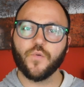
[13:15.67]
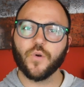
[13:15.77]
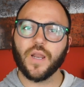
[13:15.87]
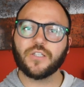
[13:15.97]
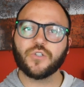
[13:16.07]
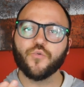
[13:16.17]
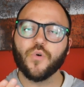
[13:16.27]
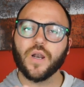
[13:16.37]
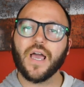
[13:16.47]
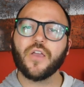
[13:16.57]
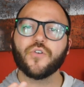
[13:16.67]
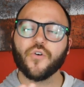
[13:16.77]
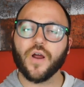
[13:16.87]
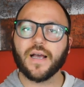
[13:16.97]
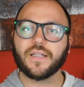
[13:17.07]
like to rely on
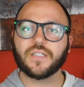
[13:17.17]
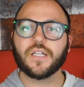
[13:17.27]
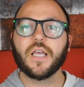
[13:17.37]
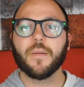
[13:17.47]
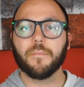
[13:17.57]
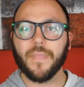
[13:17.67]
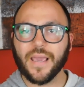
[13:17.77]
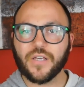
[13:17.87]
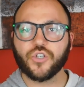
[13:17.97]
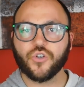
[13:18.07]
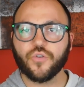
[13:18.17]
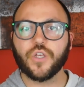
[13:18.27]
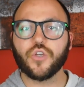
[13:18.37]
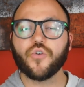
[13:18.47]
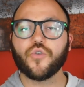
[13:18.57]
your hands, make sure
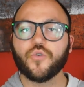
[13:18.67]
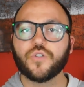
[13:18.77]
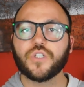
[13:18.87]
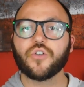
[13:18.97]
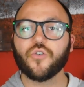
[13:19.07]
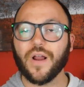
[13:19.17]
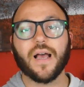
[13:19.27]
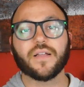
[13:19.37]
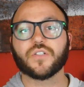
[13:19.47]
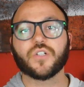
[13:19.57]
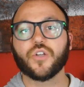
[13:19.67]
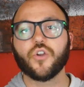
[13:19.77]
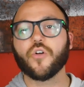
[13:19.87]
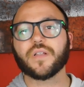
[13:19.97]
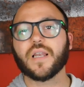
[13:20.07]
that you're using your hands,
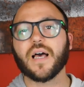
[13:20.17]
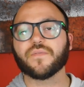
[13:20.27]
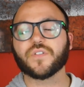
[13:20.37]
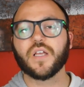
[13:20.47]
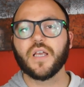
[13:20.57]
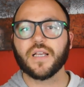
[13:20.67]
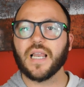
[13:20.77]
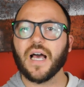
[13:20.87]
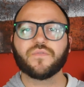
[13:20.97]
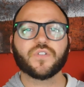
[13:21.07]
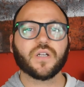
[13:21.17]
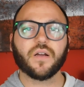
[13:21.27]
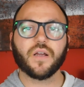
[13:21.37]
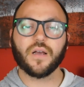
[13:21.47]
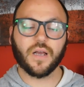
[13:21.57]
not gloves. Gloves
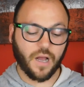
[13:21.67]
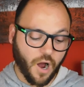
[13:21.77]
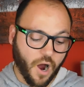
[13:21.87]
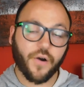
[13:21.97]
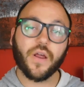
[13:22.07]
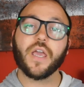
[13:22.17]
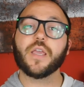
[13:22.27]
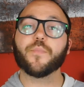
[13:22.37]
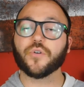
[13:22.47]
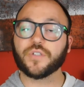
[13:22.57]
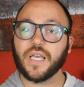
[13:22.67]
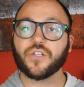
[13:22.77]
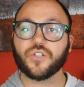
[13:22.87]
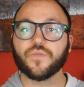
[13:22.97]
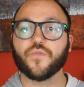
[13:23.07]
are a
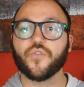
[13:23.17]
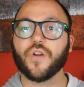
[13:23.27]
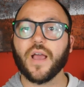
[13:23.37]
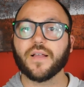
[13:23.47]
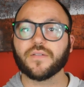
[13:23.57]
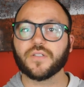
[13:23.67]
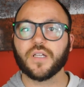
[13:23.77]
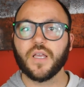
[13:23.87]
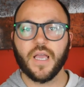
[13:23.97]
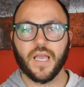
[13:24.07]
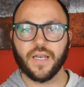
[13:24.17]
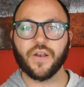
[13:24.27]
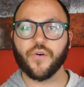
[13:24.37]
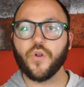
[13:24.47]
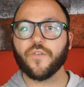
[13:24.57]
protection for your hands, and in
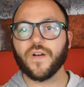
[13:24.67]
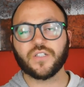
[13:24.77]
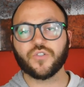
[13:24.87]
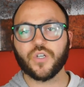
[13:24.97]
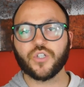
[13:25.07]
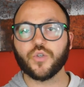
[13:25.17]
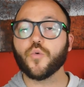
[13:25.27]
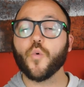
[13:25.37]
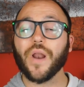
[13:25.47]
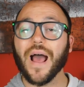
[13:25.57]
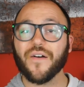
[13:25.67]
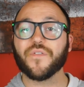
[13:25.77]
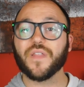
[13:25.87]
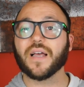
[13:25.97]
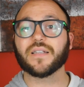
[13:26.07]
a real fight situation, you won't have
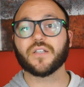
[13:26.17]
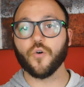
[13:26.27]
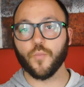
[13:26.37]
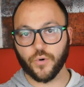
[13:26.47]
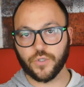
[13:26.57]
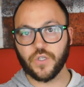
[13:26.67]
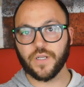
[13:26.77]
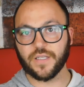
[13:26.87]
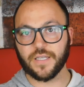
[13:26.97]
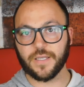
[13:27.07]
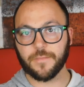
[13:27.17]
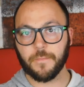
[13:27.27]
that opportunity.